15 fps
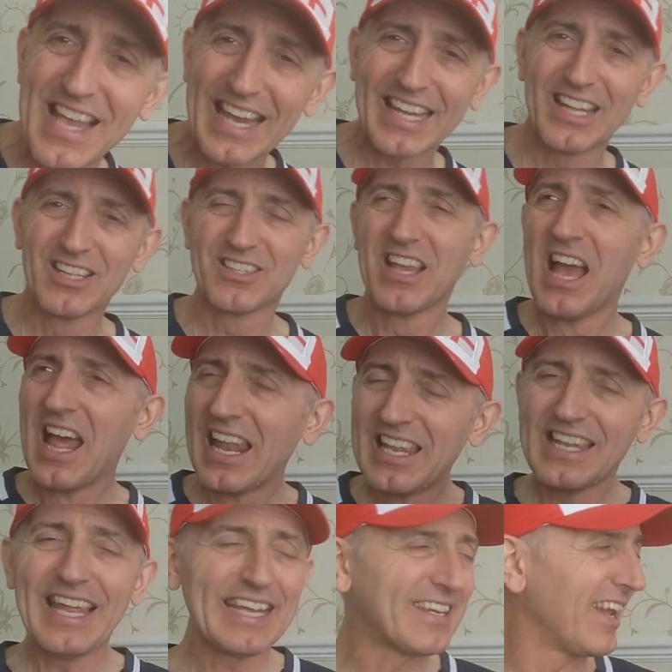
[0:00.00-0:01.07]
seconds.
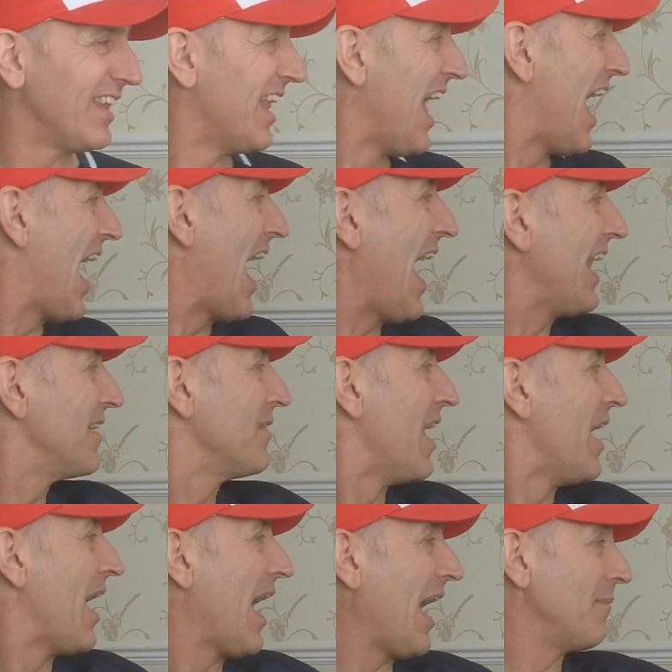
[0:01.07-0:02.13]
Lincoln and
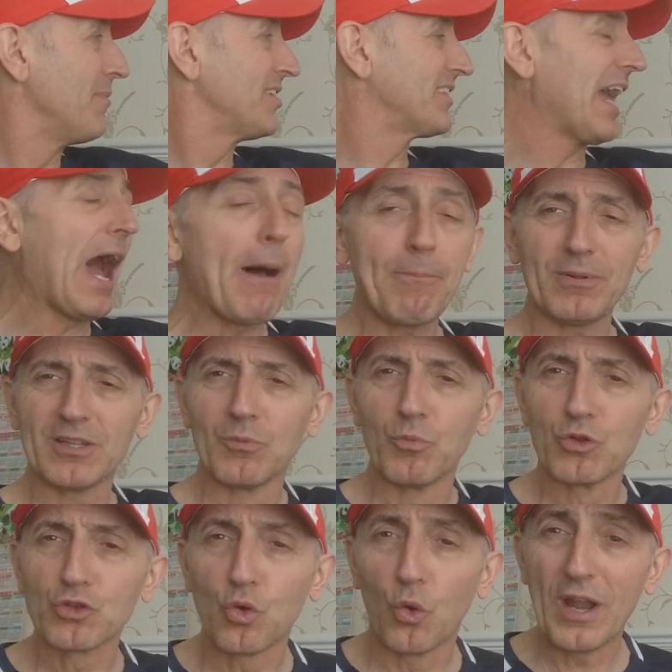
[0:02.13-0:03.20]
Mr. Appleton
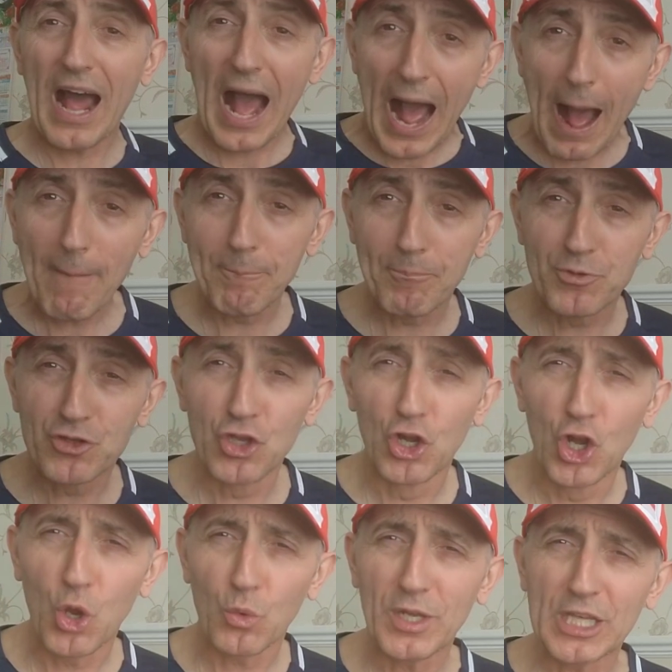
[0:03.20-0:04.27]
was going
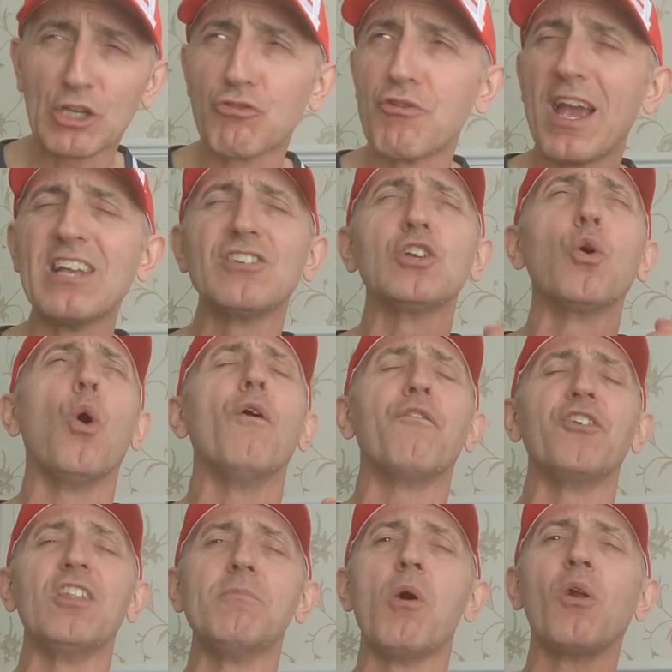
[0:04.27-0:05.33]
absolutely crazy
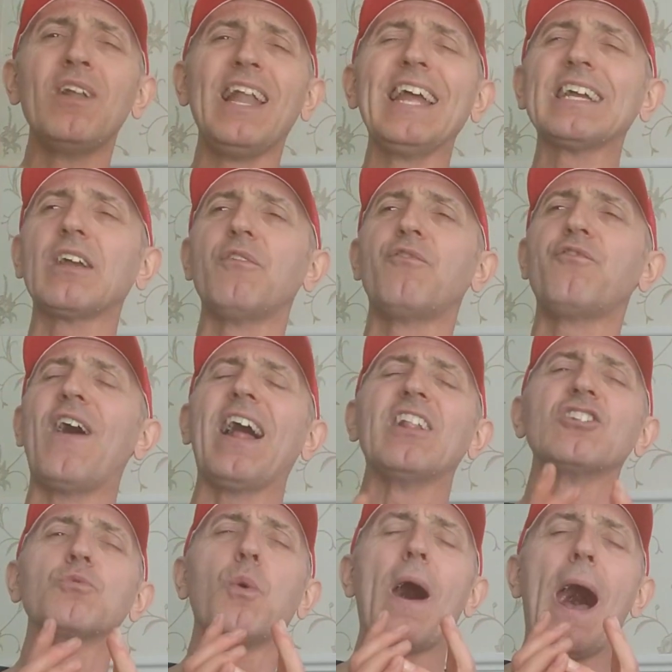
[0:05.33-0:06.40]
over the moon. Lincoln
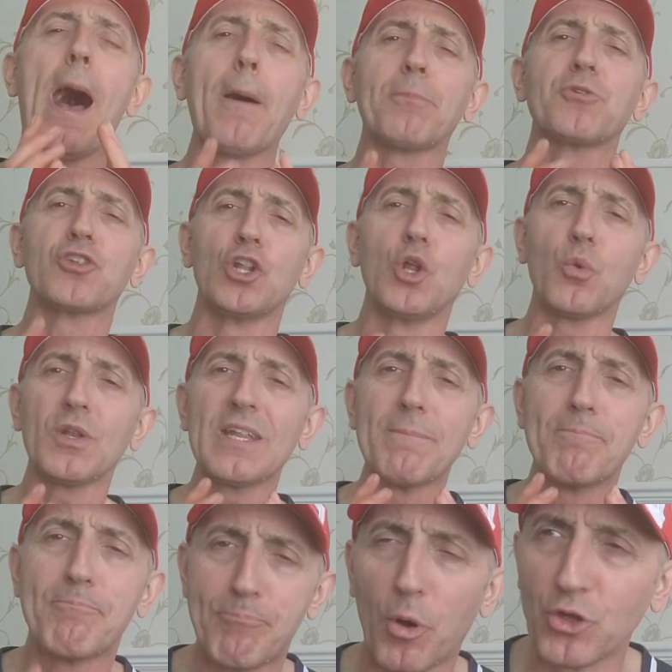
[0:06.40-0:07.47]
fans were absolutely
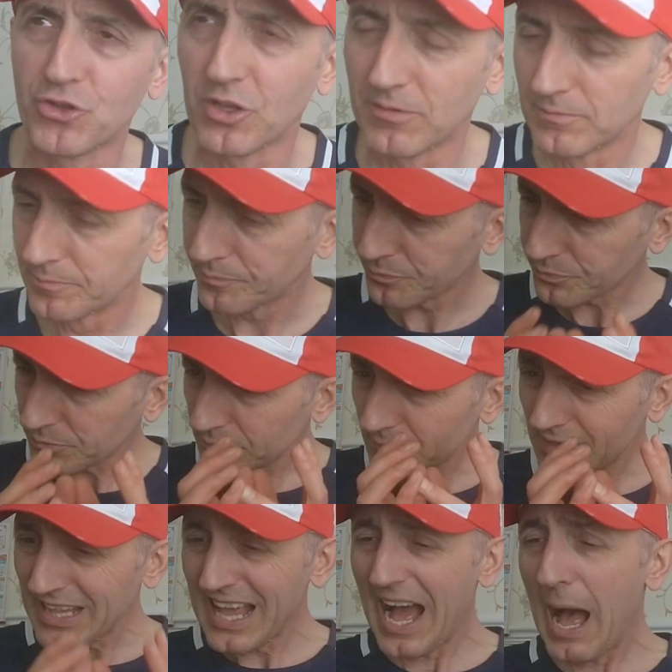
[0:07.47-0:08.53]
buzzing.
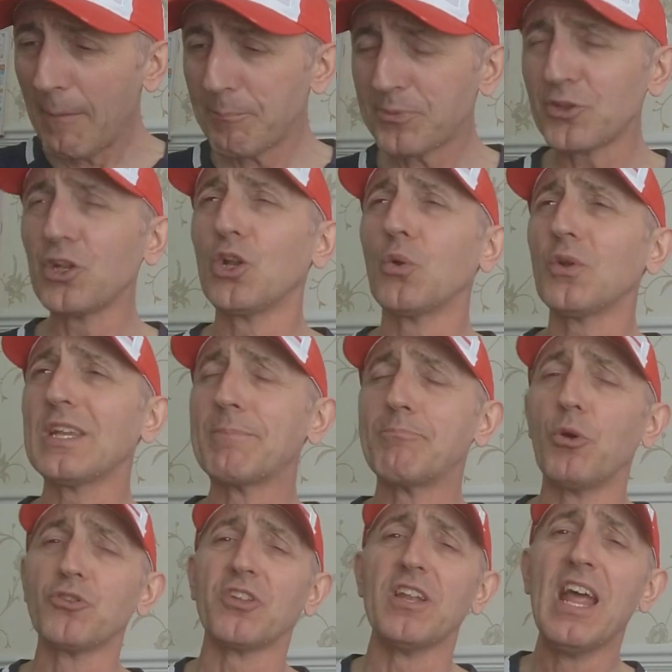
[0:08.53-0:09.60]
Absolutely
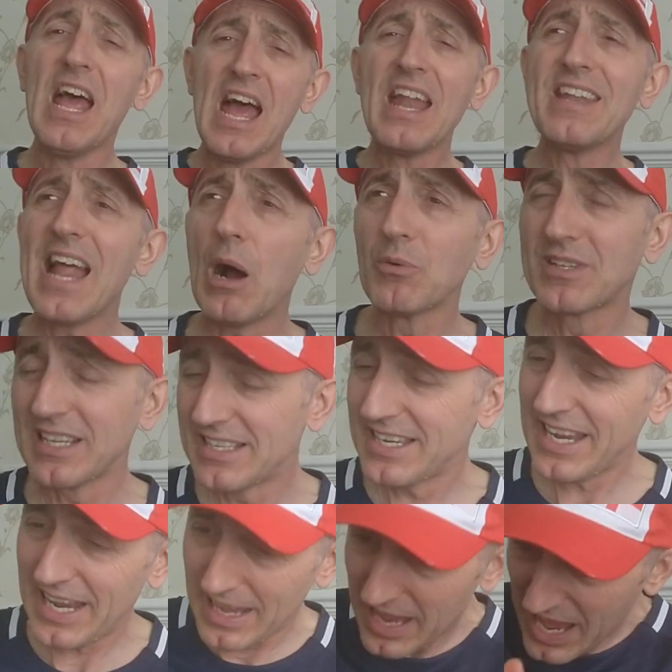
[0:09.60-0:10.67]
buzzing. Now
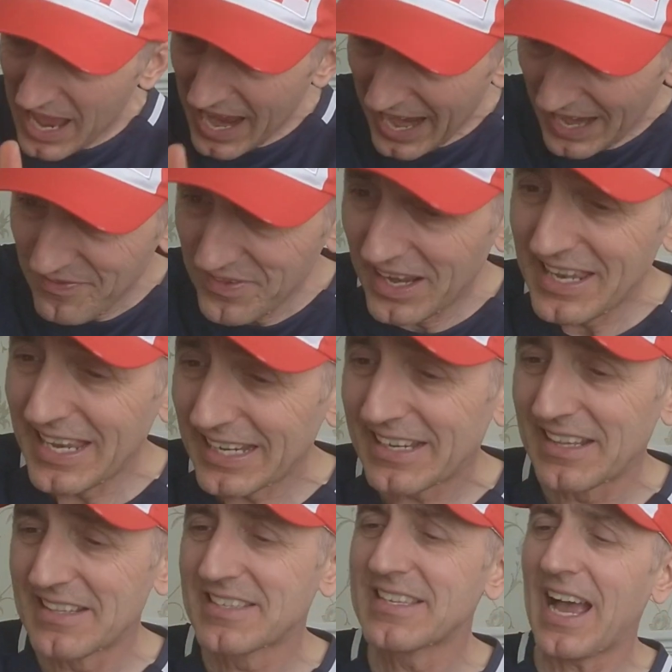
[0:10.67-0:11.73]
today, in the
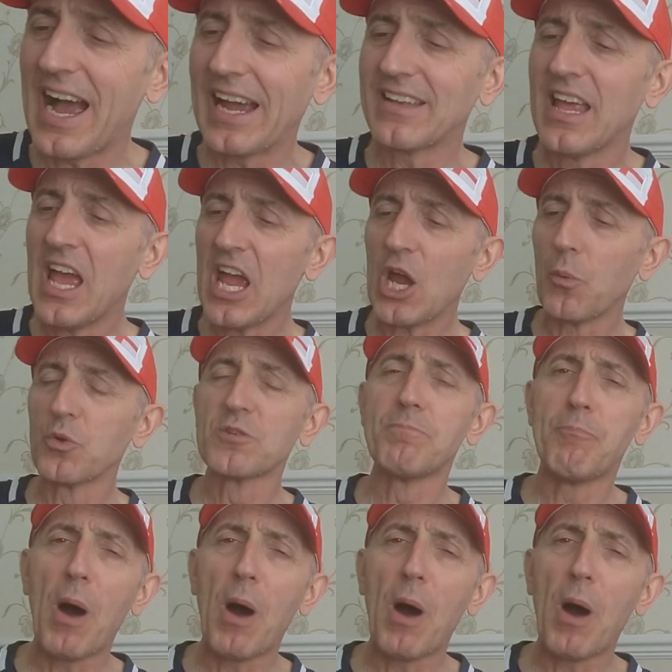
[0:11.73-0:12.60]
Lincoln side, it was